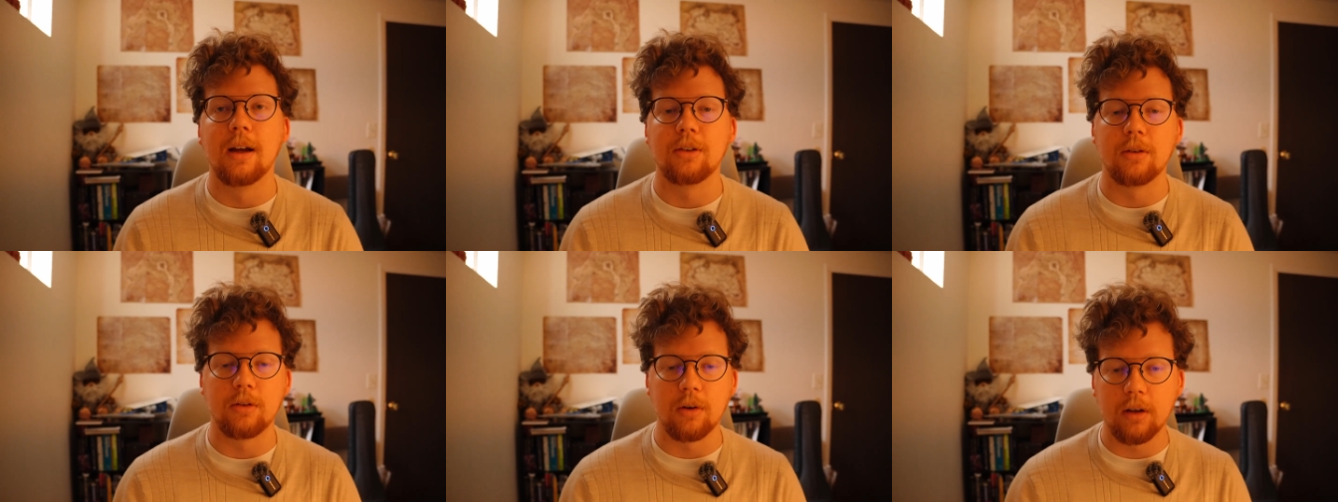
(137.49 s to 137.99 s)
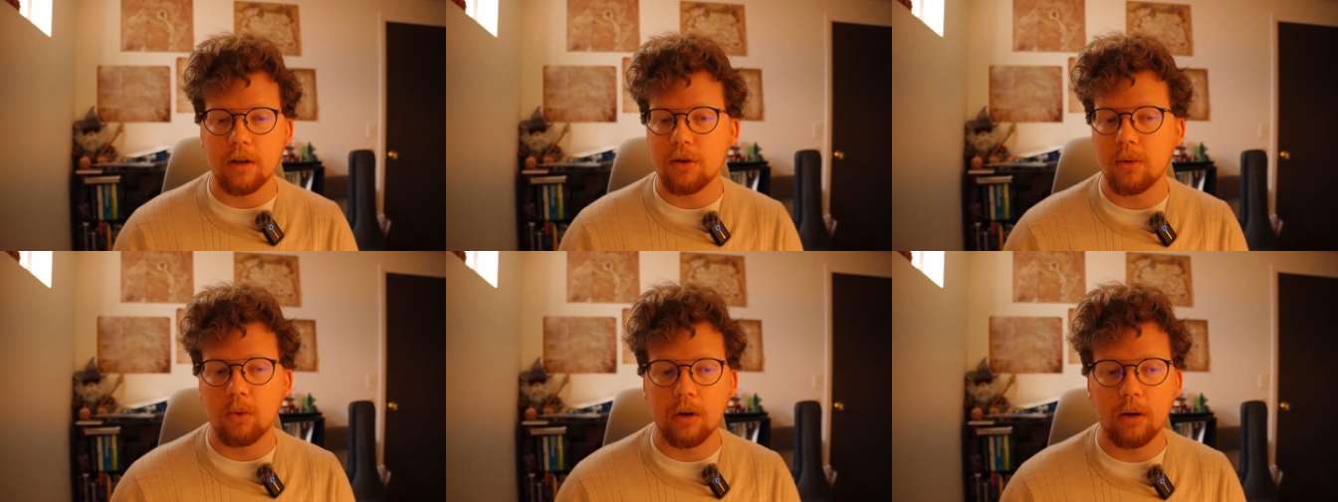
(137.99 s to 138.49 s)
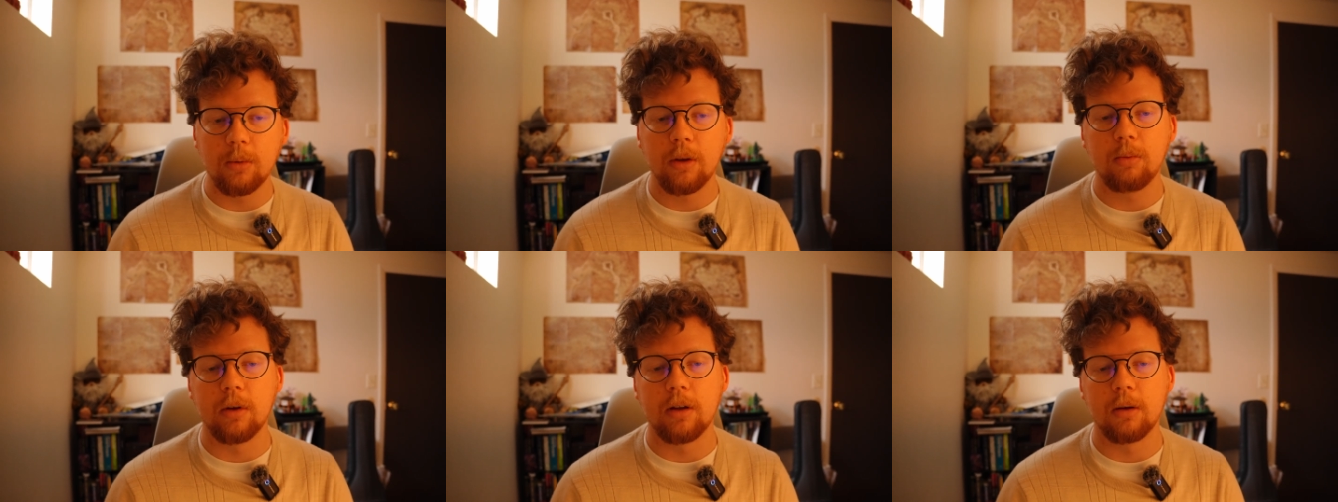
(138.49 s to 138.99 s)
So the translation I'm working
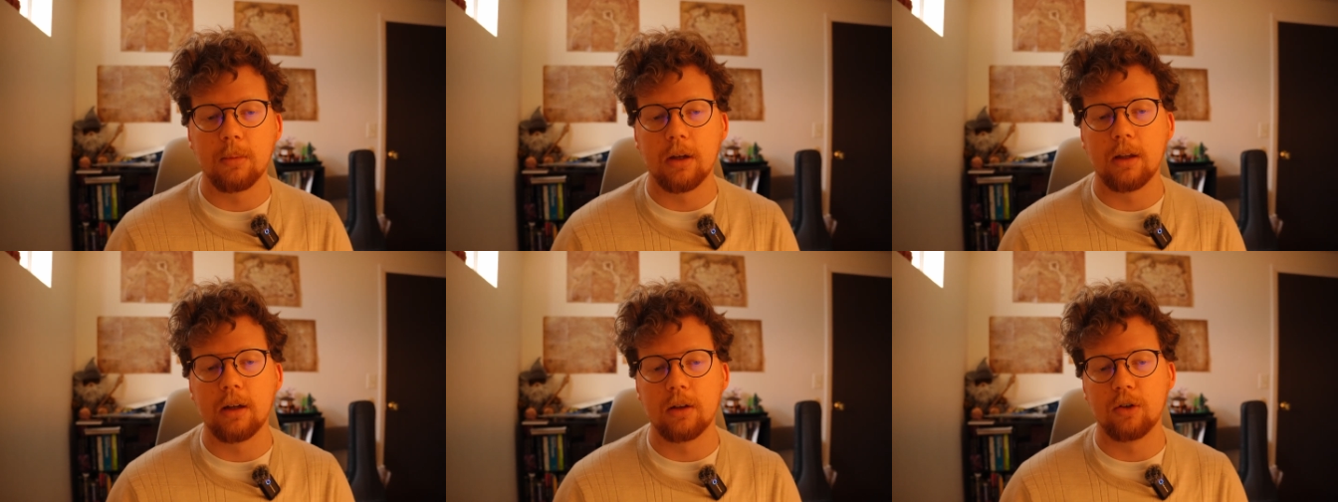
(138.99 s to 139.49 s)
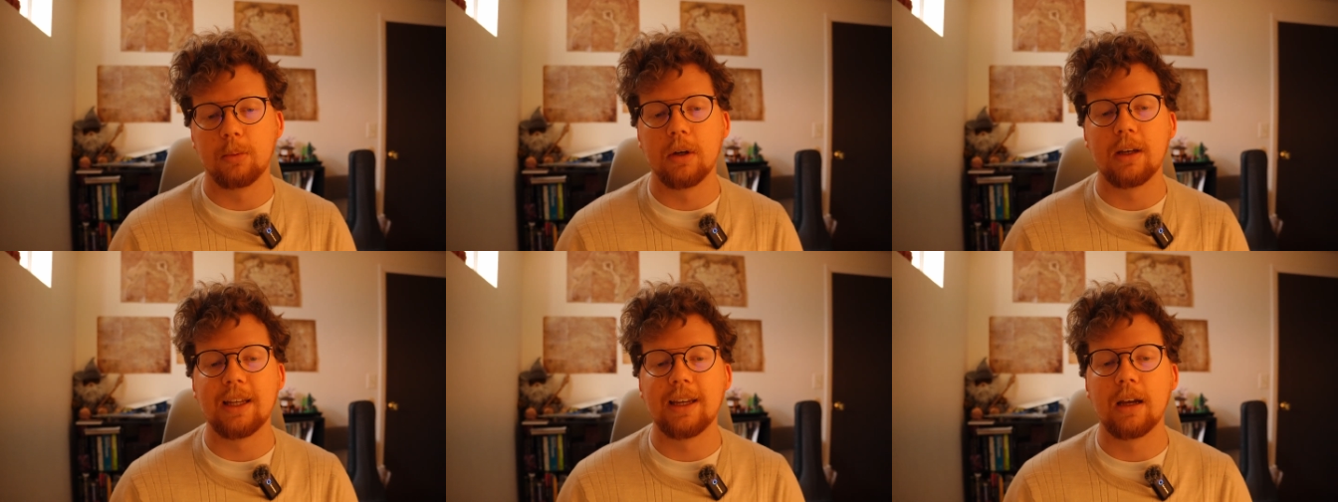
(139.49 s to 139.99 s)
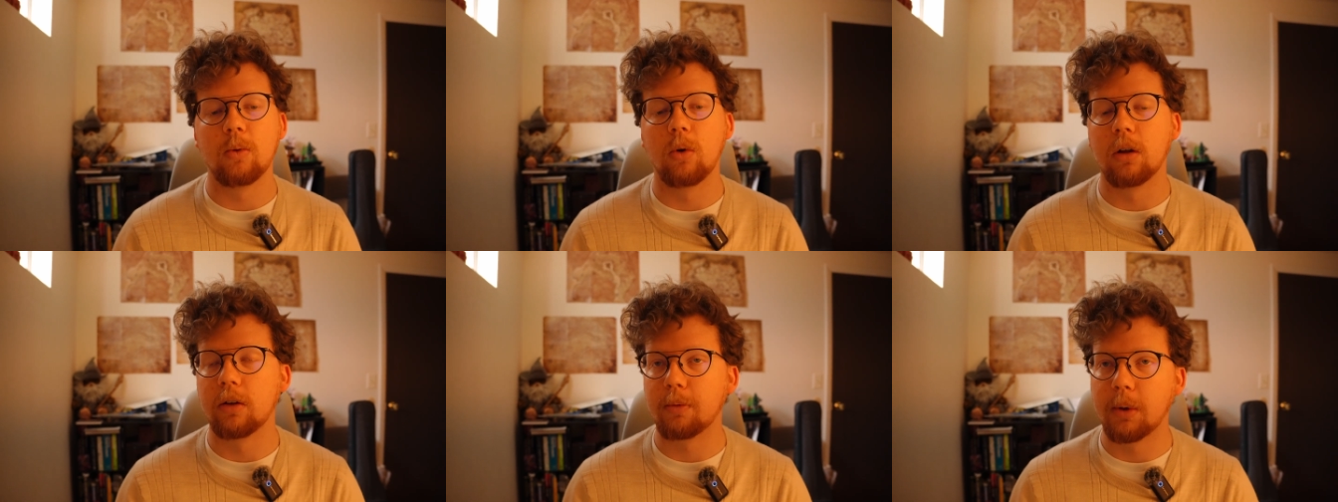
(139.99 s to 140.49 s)
with was done by the Englishman E.A.
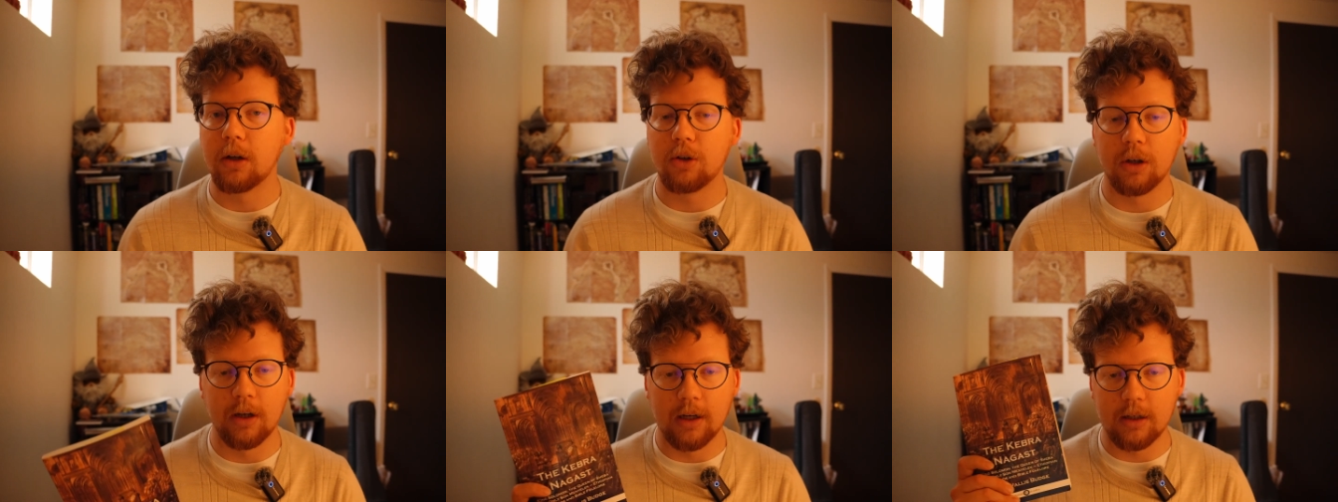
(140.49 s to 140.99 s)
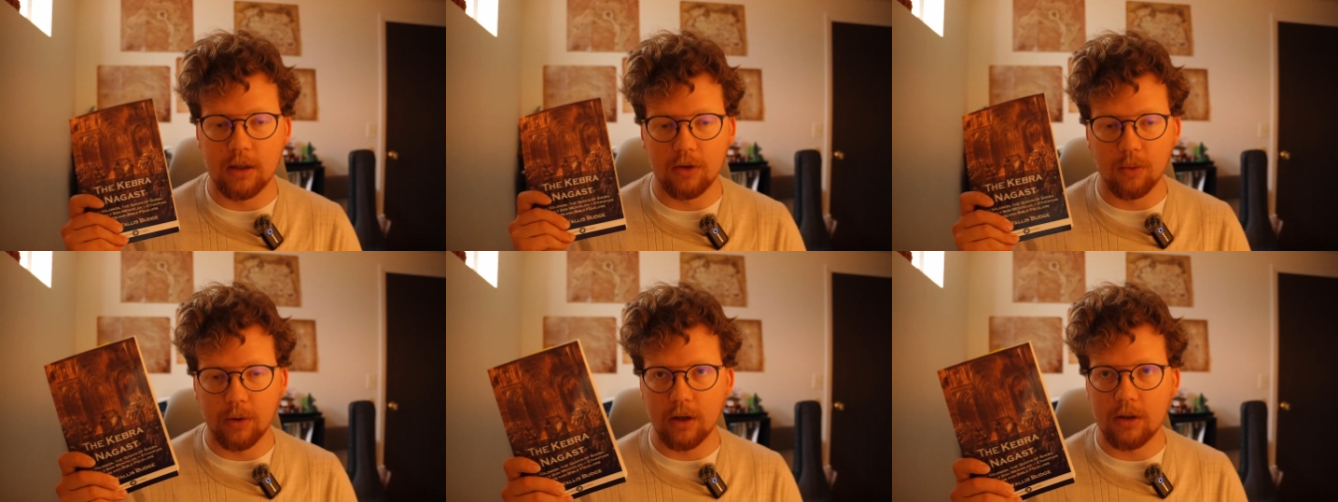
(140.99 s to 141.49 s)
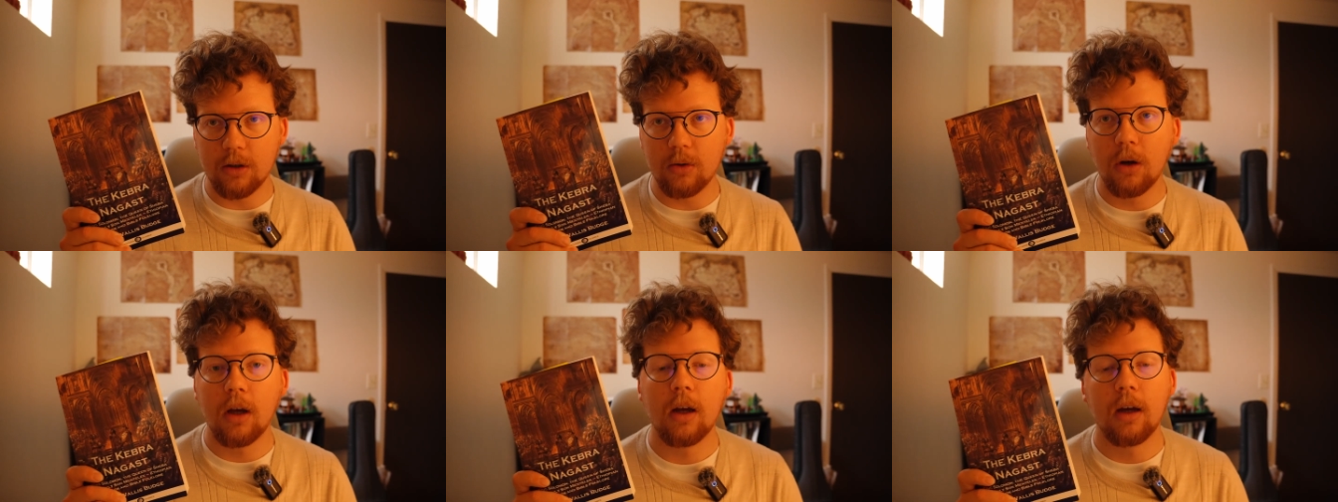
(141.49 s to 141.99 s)
Wallace Budge in
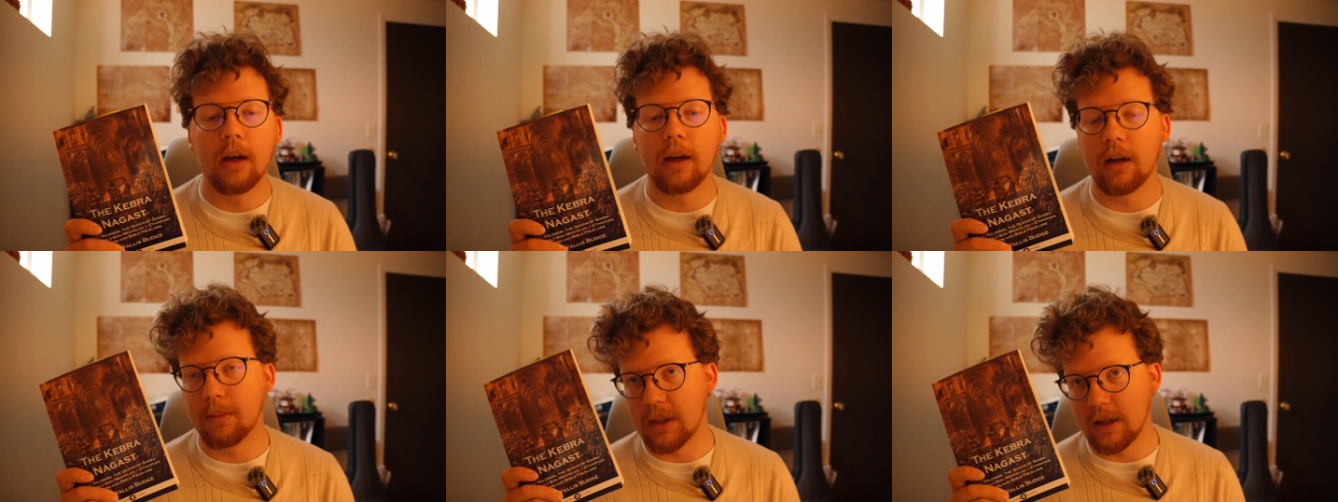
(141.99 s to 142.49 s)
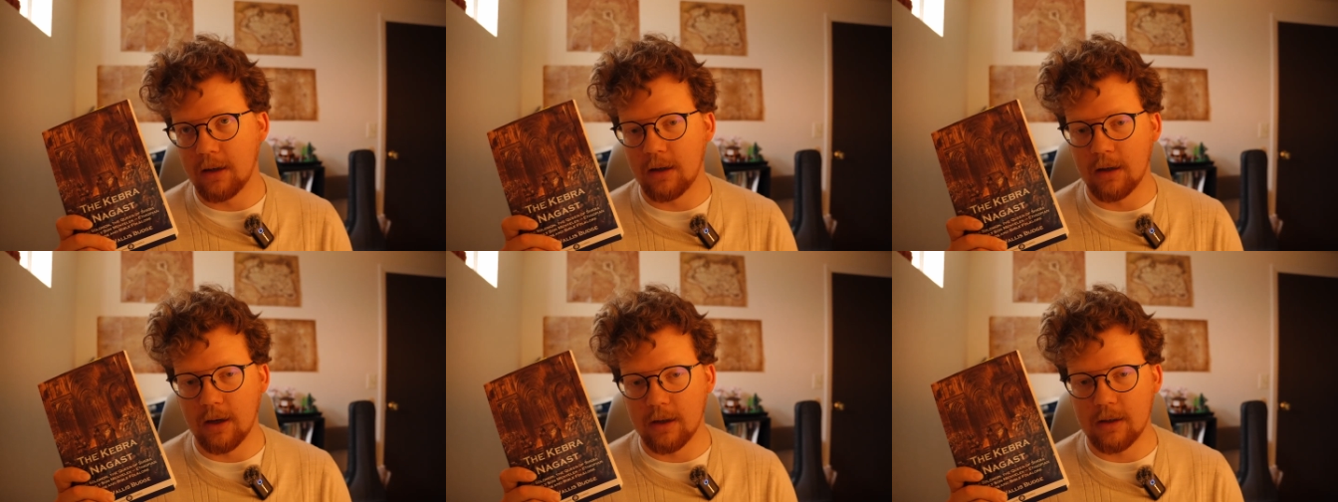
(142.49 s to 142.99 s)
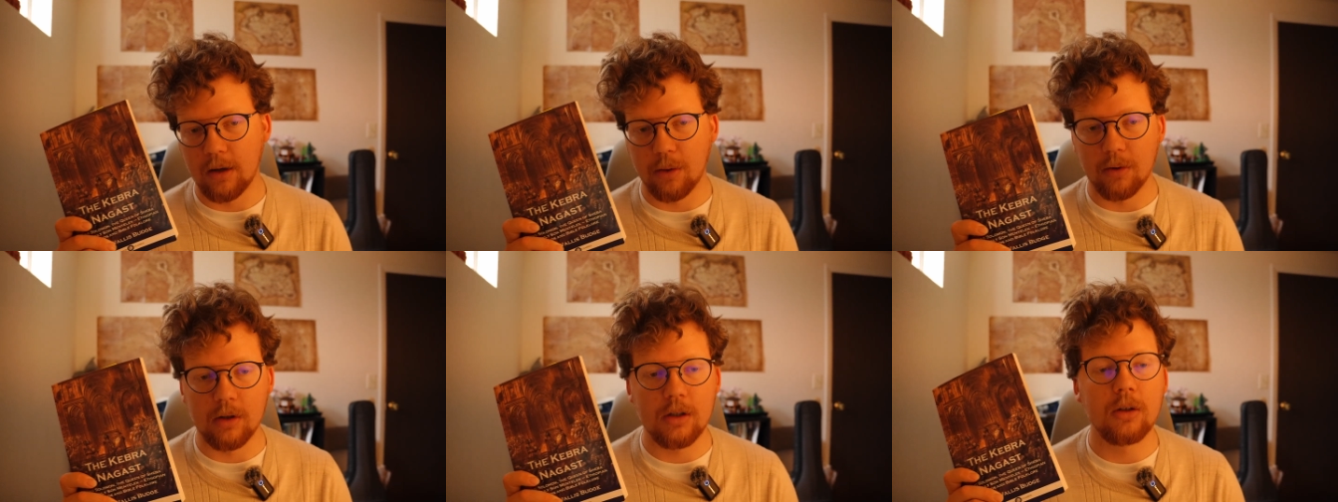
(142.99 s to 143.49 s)
1922 and updated in
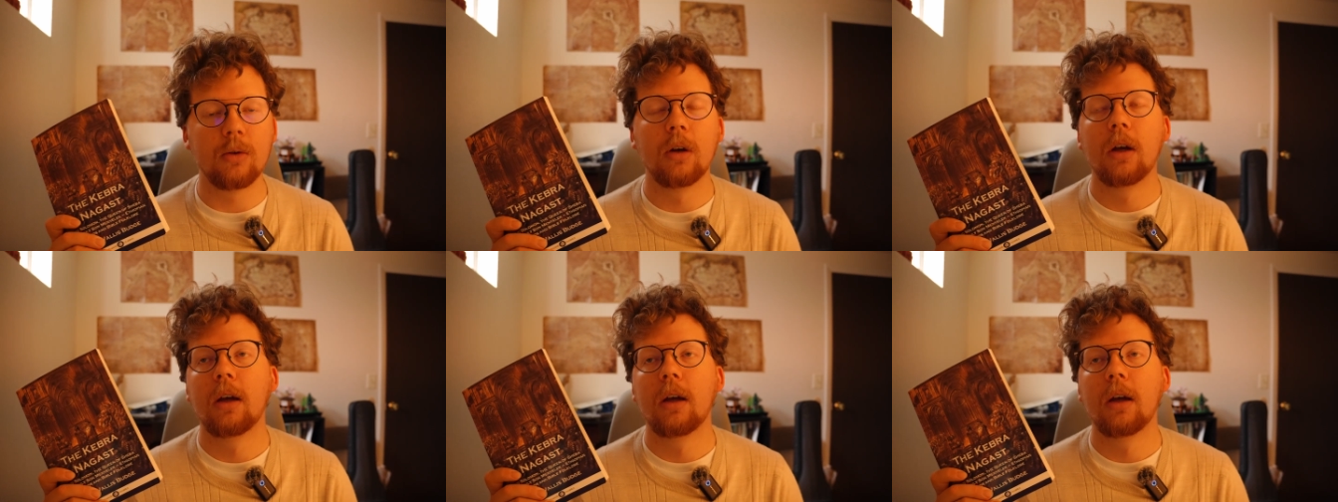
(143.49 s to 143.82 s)
1932.